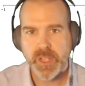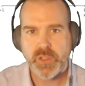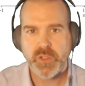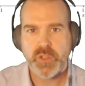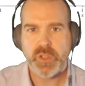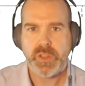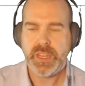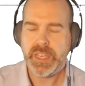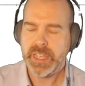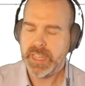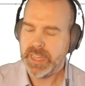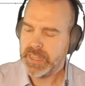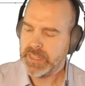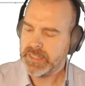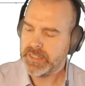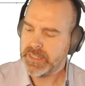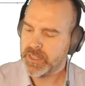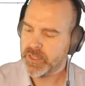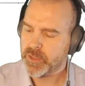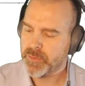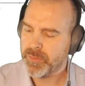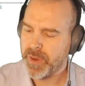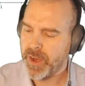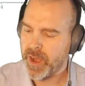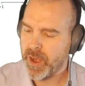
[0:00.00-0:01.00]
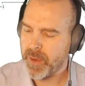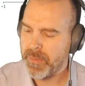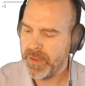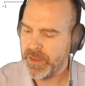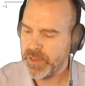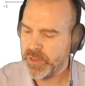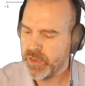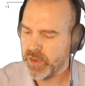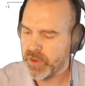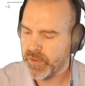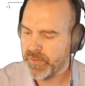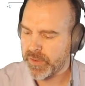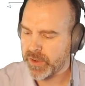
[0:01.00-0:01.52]
So the easiest
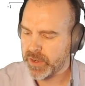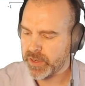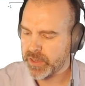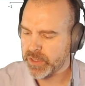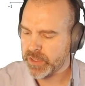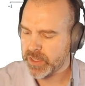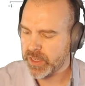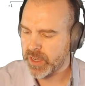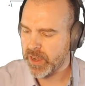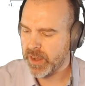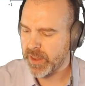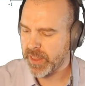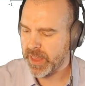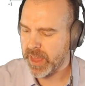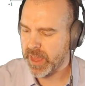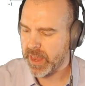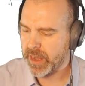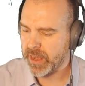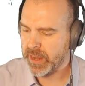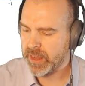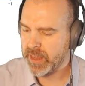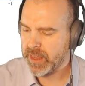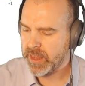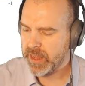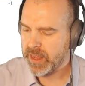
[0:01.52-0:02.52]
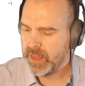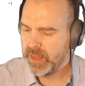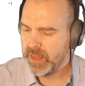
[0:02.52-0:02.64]
parametric version then